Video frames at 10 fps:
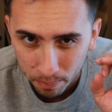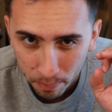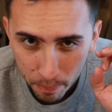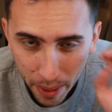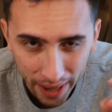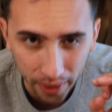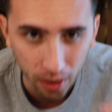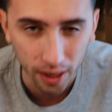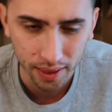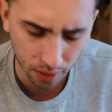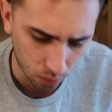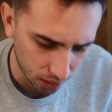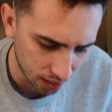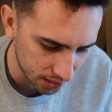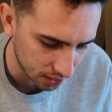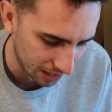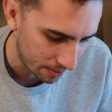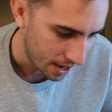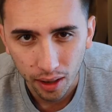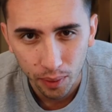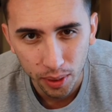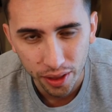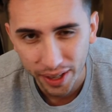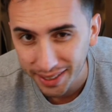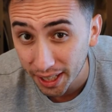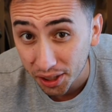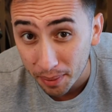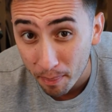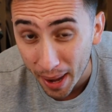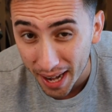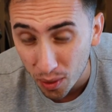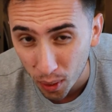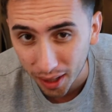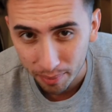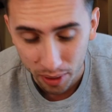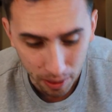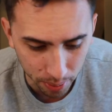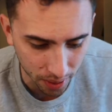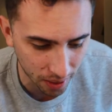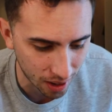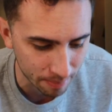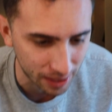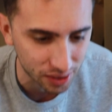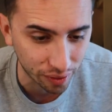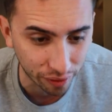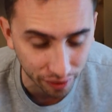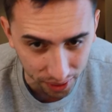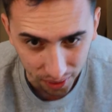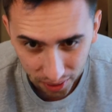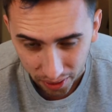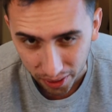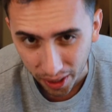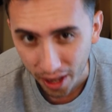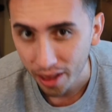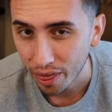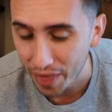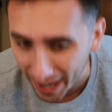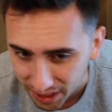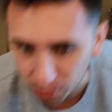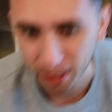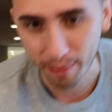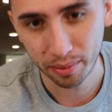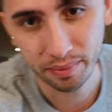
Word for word: bang on and the quality is awesome and when the thing is actually made well and when you put it on it makes you feel good. That's when I